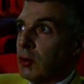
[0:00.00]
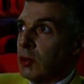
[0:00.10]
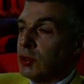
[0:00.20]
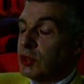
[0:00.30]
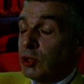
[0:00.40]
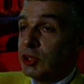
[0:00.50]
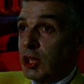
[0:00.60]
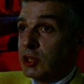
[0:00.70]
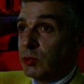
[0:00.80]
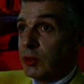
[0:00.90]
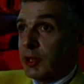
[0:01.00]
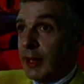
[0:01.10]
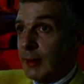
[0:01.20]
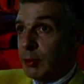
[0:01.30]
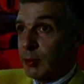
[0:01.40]
association with the
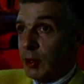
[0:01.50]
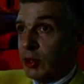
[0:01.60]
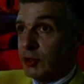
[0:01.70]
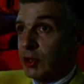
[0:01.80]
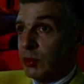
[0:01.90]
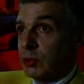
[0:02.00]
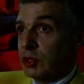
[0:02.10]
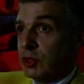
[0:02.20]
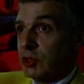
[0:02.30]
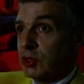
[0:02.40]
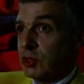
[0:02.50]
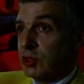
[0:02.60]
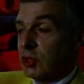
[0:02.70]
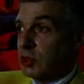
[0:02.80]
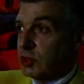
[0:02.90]
Labour Party, which has
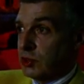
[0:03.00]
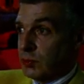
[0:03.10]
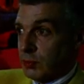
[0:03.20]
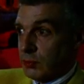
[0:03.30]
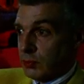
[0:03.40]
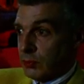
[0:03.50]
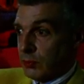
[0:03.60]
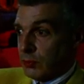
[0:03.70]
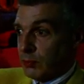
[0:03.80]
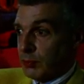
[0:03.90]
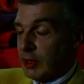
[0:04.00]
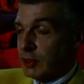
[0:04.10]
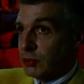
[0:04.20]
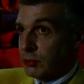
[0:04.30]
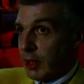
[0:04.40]
since been
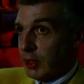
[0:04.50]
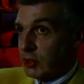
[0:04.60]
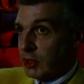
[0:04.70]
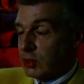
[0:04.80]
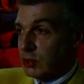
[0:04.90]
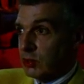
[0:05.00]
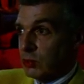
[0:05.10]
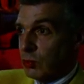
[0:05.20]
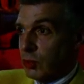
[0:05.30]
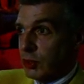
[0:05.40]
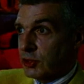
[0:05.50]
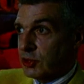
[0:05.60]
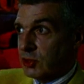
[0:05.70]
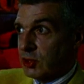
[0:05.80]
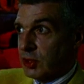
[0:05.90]
derided,
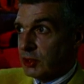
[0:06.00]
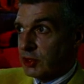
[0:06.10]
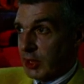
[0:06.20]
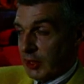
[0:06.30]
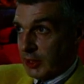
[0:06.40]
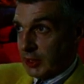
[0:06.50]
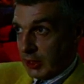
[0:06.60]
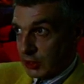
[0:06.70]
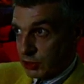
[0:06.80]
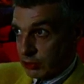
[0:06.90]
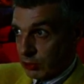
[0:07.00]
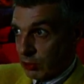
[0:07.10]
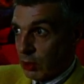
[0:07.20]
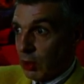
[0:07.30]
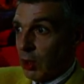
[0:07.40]
was entirely natural,
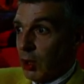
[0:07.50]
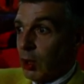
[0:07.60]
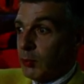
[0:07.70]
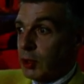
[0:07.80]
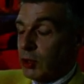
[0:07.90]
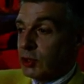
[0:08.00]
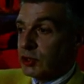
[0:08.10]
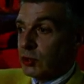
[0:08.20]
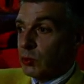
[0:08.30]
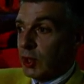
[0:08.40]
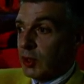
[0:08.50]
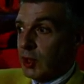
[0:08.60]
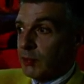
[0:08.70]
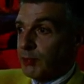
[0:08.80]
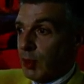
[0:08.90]
because in a way
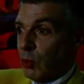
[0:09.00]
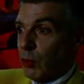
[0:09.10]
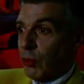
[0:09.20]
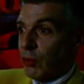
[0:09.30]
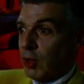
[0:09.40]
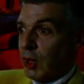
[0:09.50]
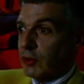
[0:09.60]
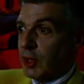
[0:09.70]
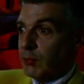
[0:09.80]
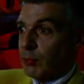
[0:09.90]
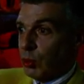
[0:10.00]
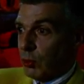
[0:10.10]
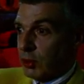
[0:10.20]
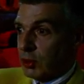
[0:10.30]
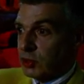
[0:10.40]
they both at that
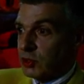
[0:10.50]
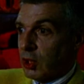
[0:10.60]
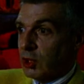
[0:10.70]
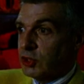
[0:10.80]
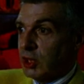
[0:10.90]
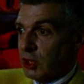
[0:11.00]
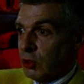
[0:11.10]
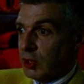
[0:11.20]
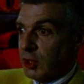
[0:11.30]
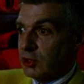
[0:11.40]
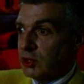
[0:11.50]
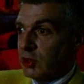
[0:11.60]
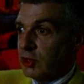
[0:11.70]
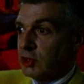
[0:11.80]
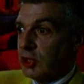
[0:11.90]
point
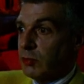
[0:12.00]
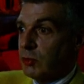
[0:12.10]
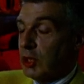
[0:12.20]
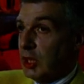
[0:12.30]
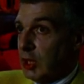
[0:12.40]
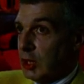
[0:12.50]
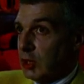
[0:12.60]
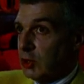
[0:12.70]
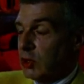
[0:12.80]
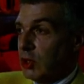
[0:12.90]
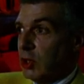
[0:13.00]
articulated the deep need